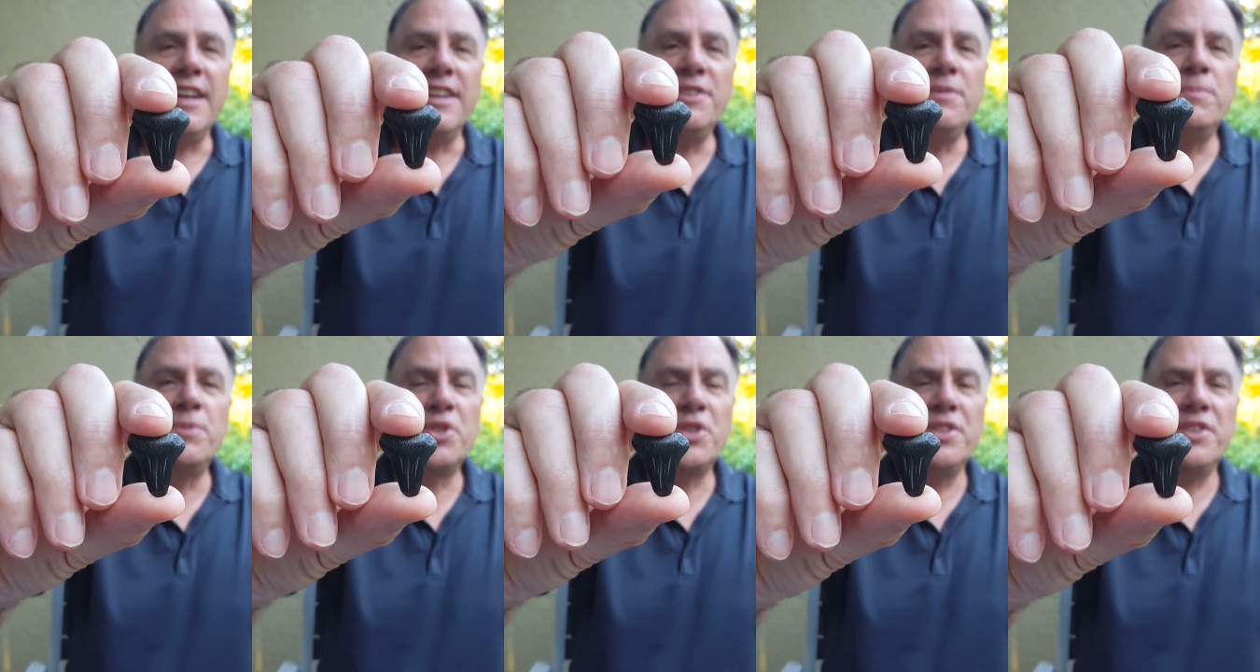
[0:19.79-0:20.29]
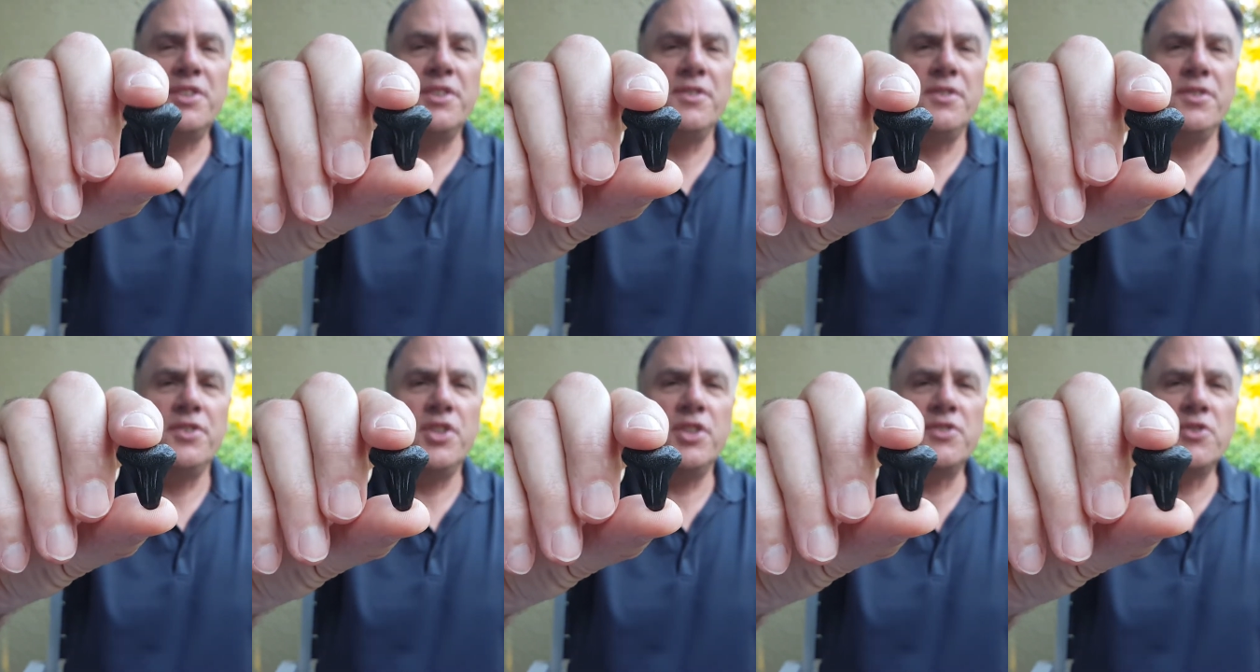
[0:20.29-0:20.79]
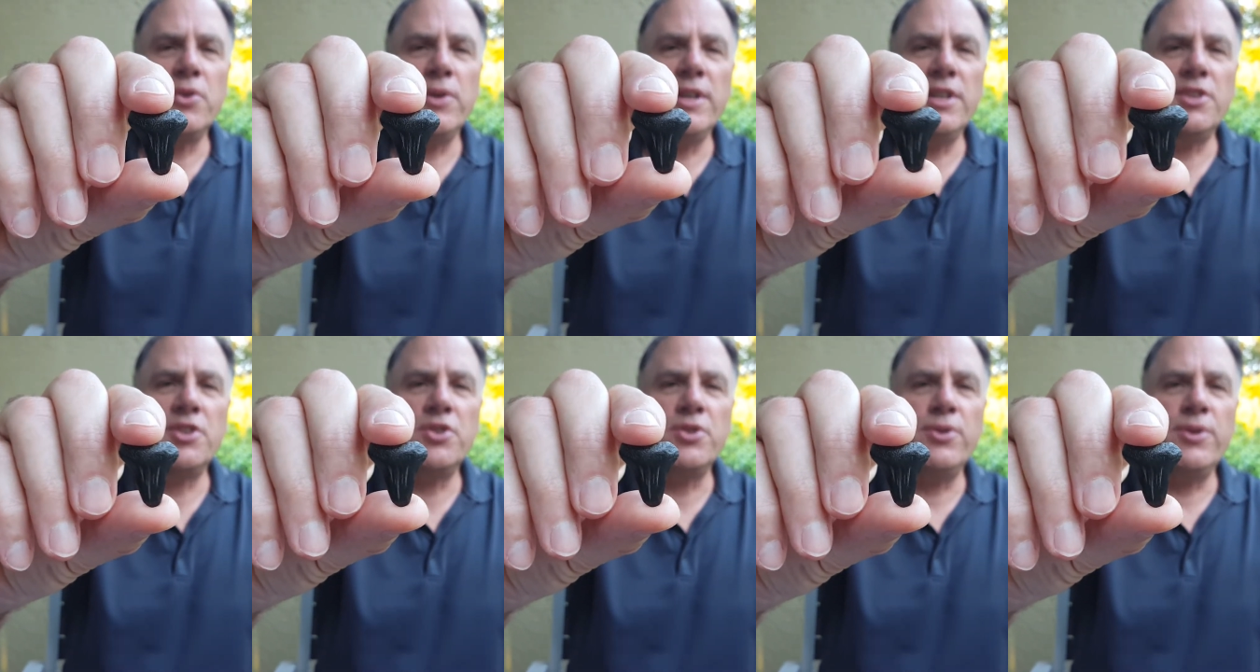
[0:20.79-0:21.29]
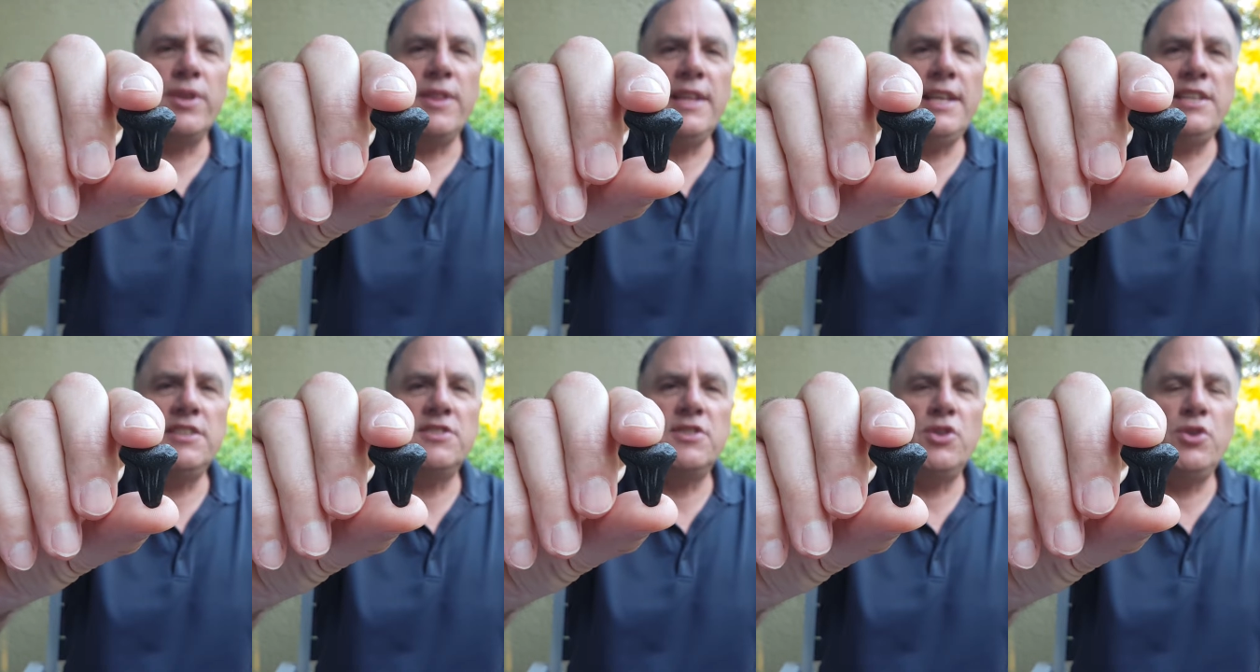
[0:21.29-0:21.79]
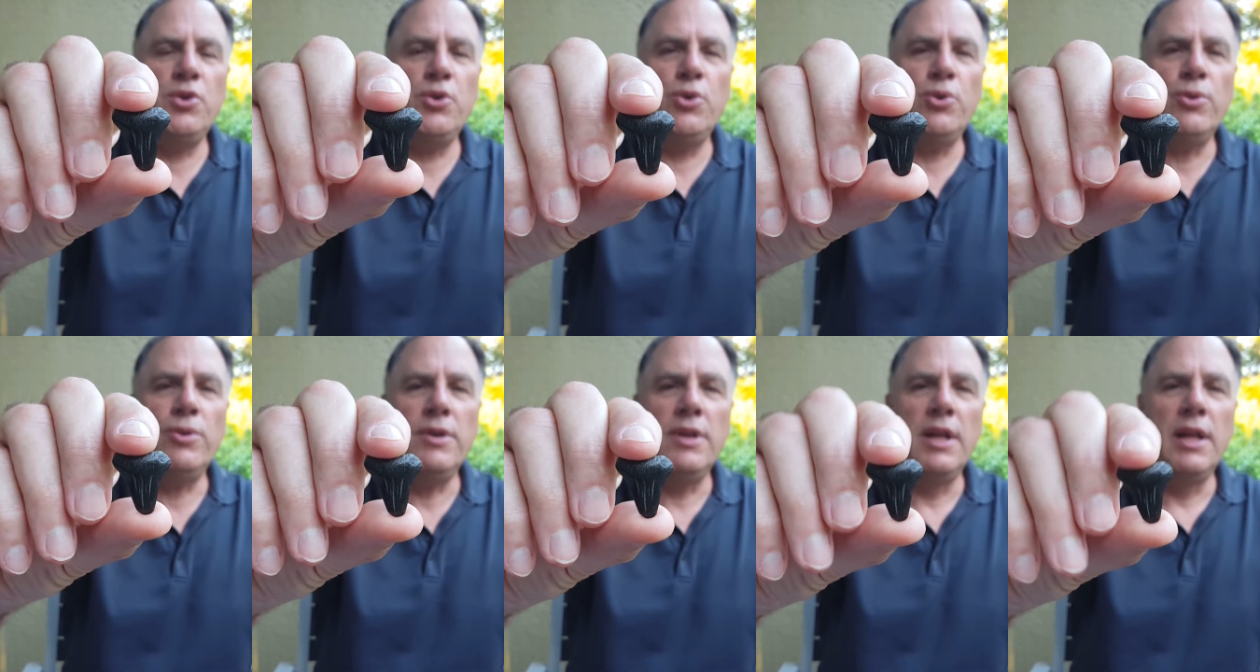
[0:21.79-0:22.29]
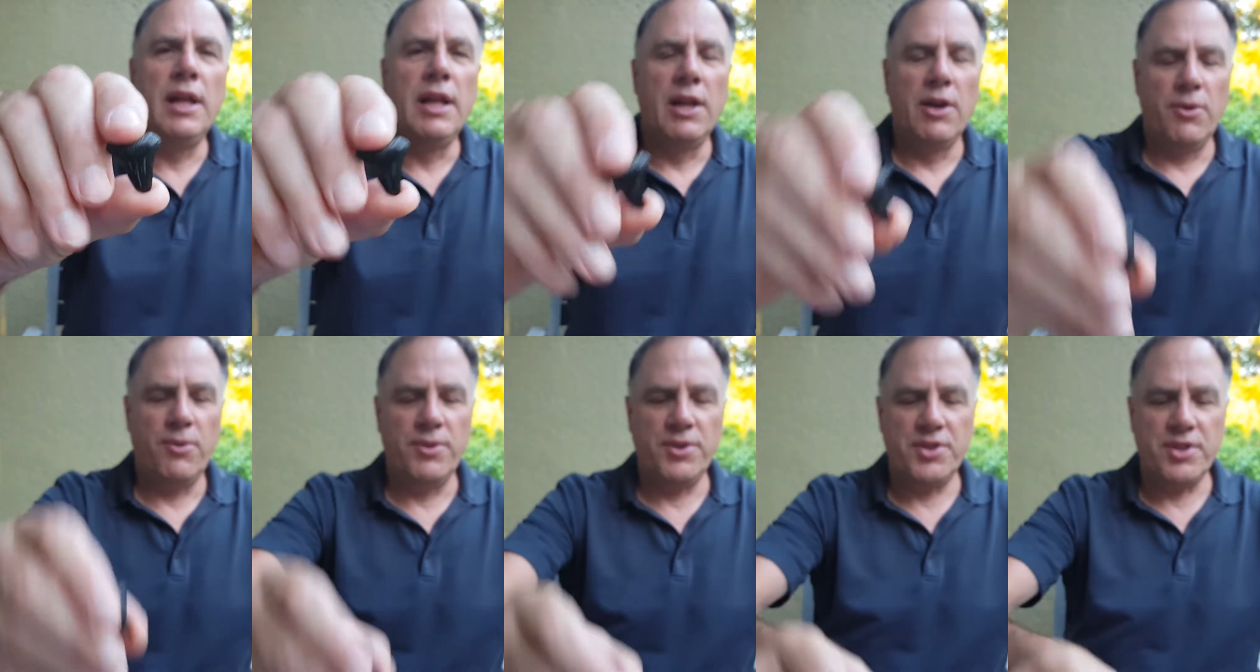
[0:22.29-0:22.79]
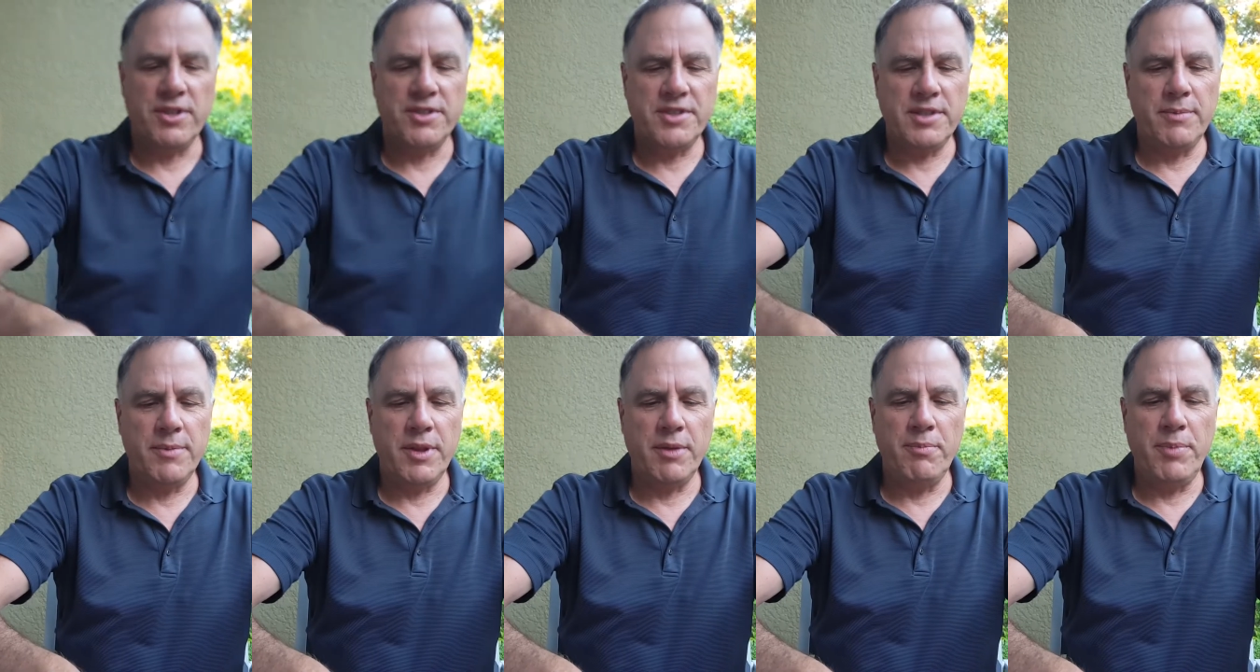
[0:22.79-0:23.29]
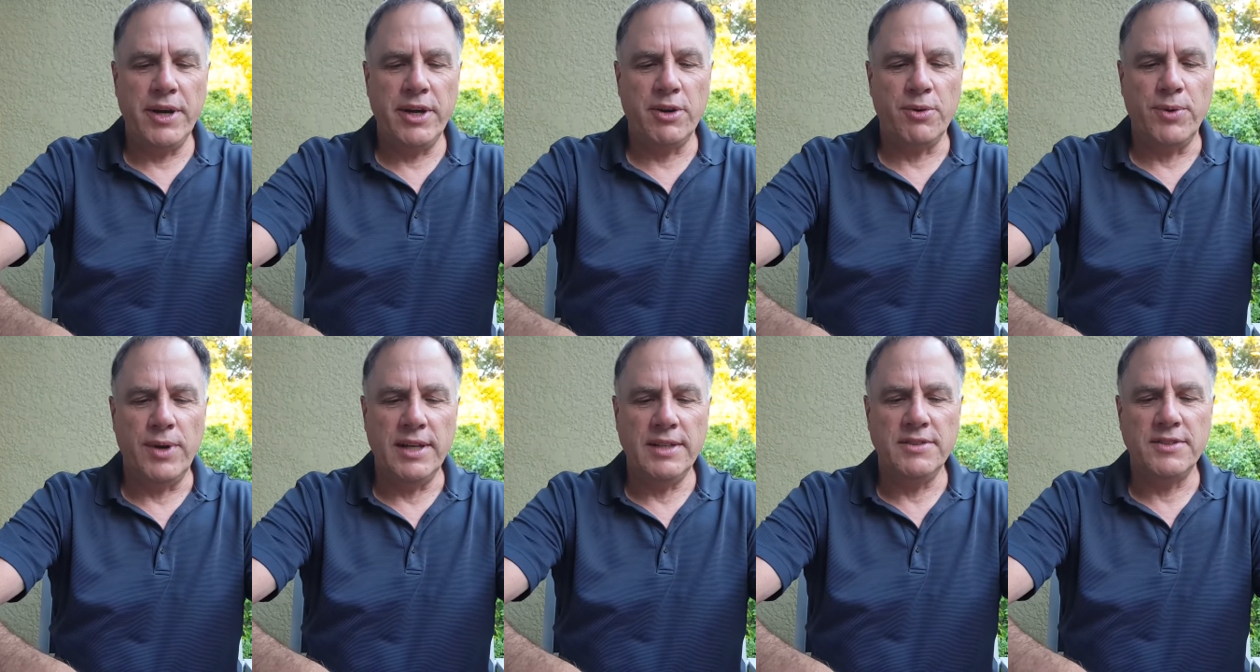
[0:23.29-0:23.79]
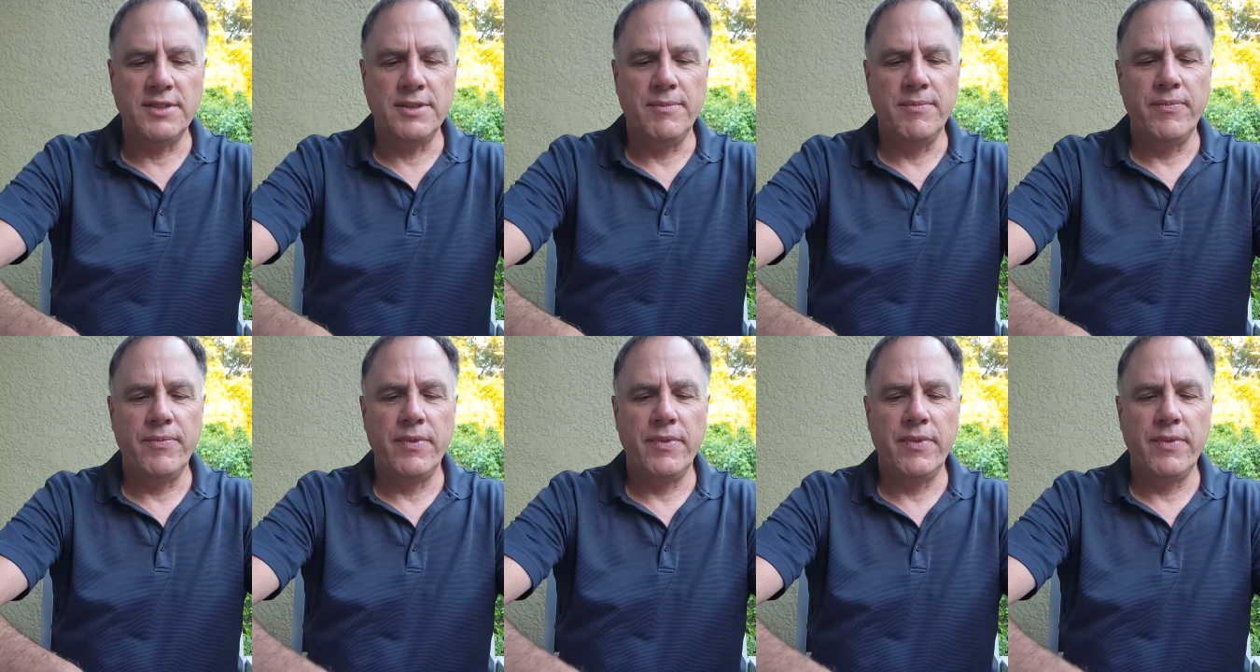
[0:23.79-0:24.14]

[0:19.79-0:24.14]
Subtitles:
I'm just going to show you these two, which are some of the bigger ones.